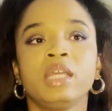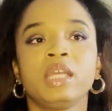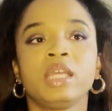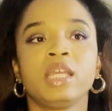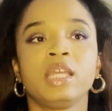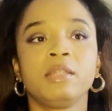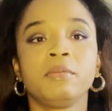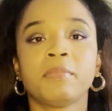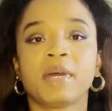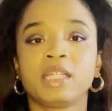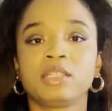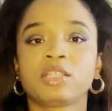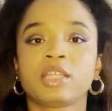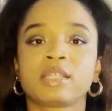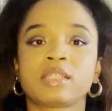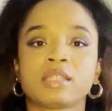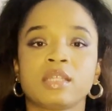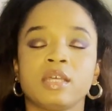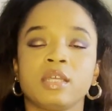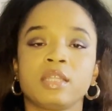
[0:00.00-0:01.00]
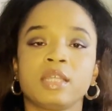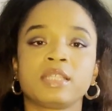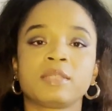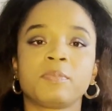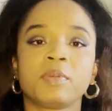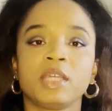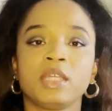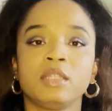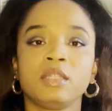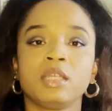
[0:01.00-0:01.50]
in Manchester, there's
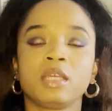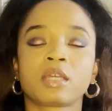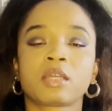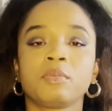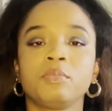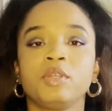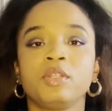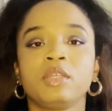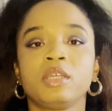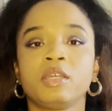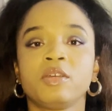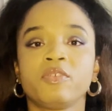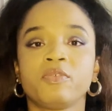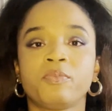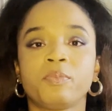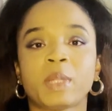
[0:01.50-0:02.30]
been a community of